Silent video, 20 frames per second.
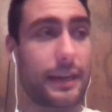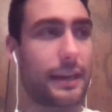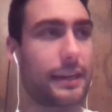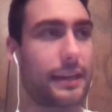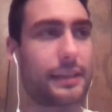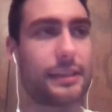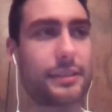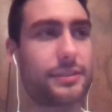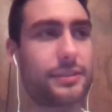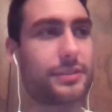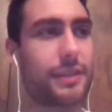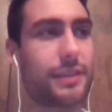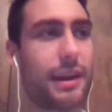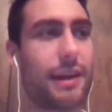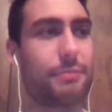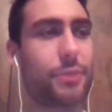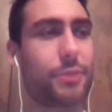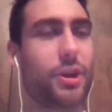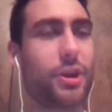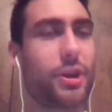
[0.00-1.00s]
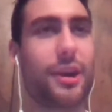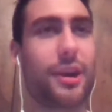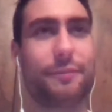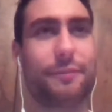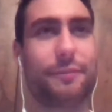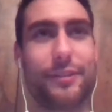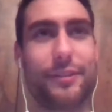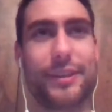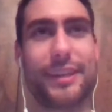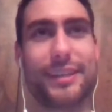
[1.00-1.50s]
and Tom
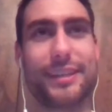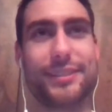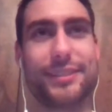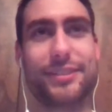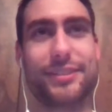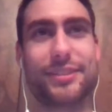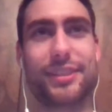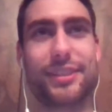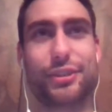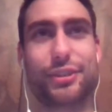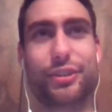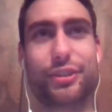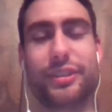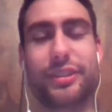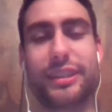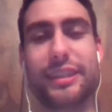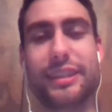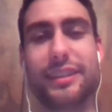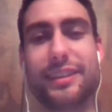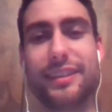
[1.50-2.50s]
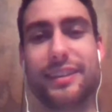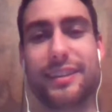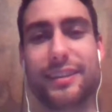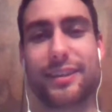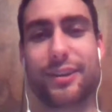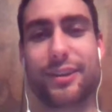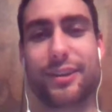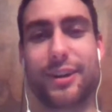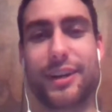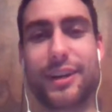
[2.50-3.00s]
Coughlin has essentially
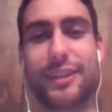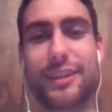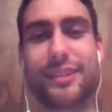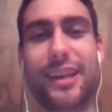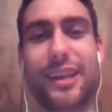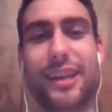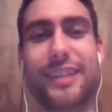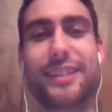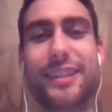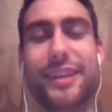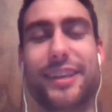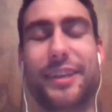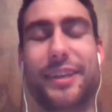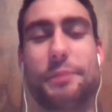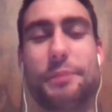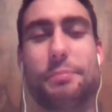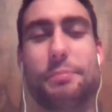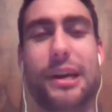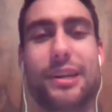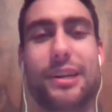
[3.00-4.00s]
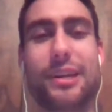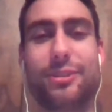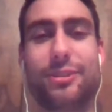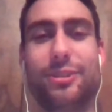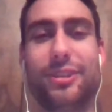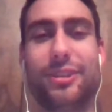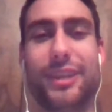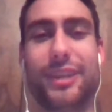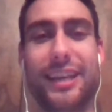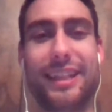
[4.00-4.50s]
caught lightning in a
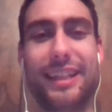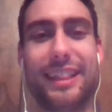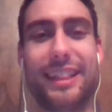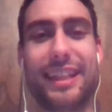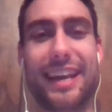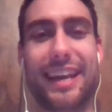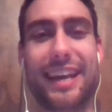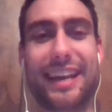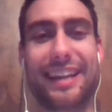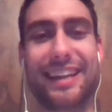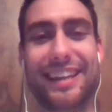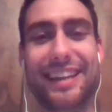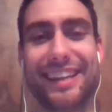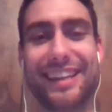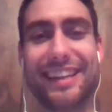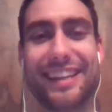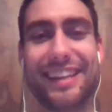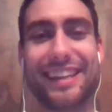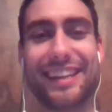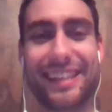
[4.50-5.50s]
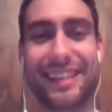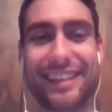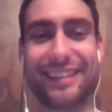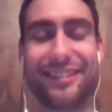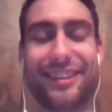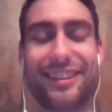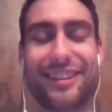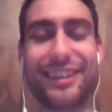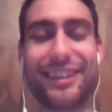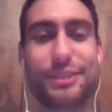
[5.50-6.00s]
bottle in that
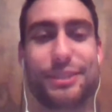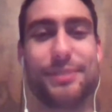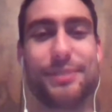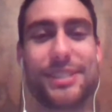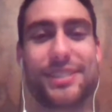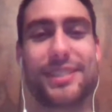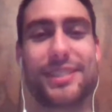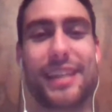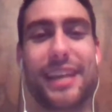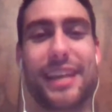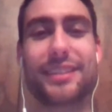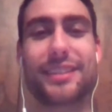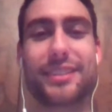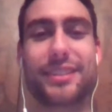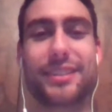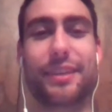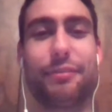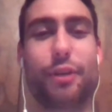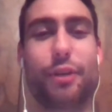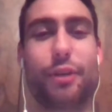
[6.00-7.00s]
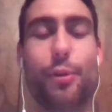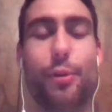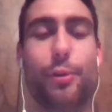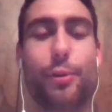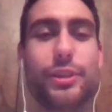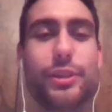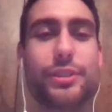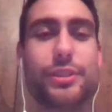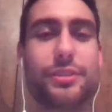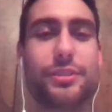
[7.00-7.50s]
Eli's mistakes have
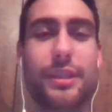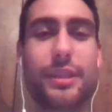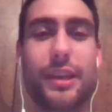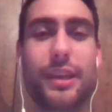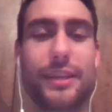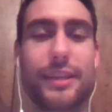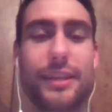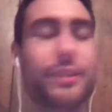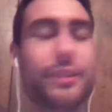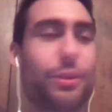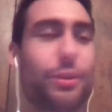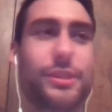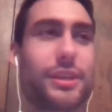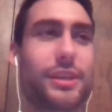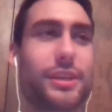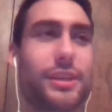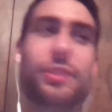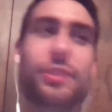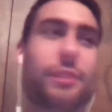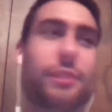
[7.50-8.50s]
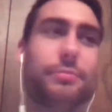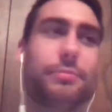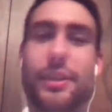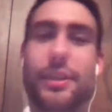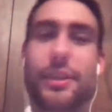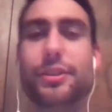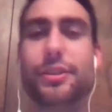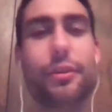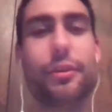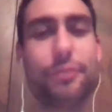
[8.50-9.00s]
always like he's always had
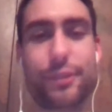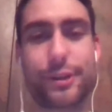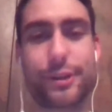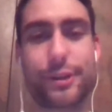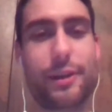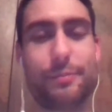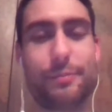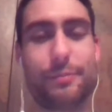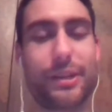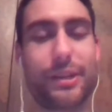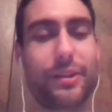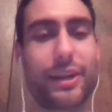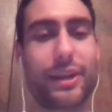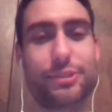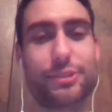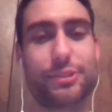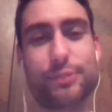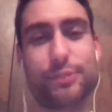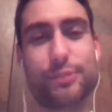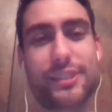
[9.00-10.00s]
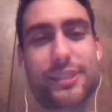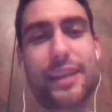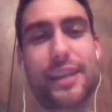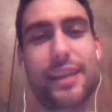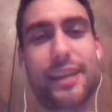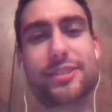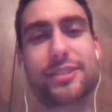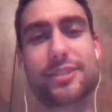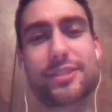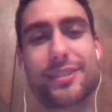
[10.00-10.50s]
something to overcome Eli's
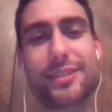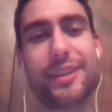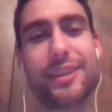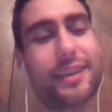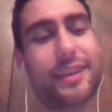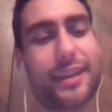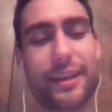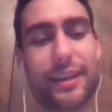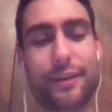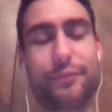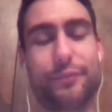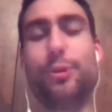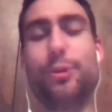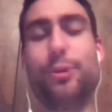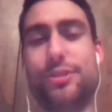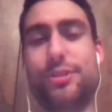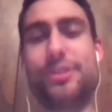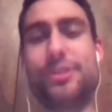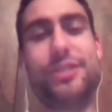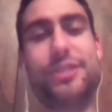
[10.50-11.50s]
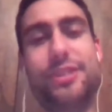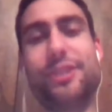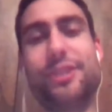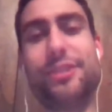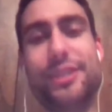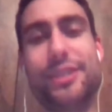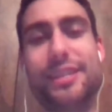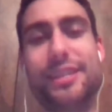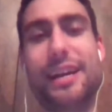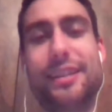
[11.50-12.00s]
mistakes. And of course this year
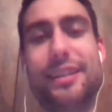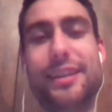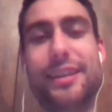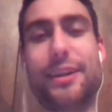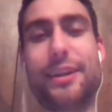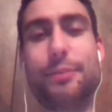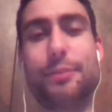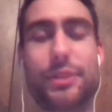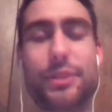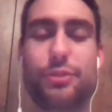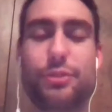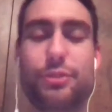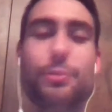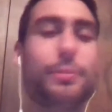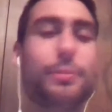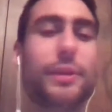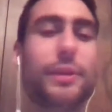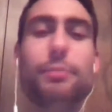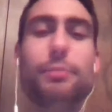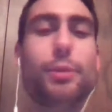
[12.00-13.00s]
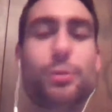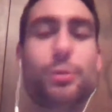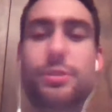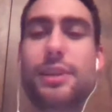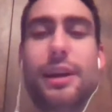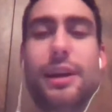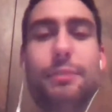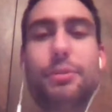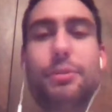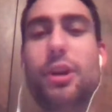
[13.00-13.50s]
he's not there, but this would be the most
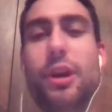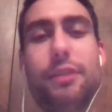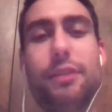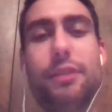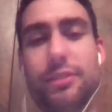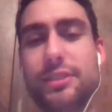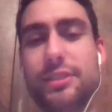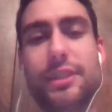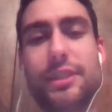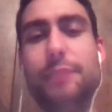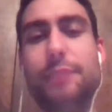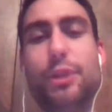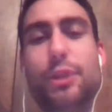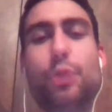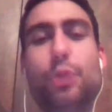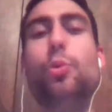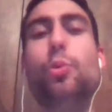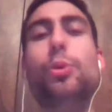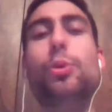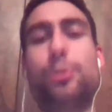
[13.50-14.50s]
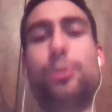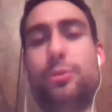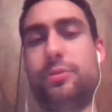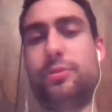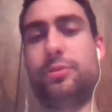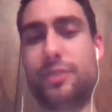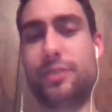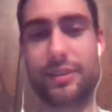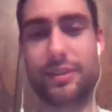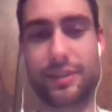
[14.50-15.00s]
Tom Coughlin team in the
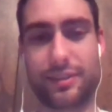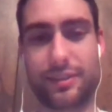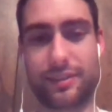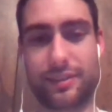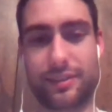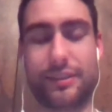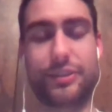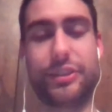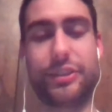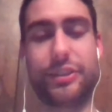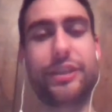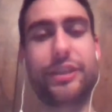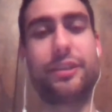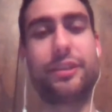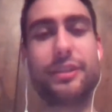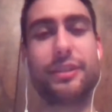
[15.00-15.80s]
world this year.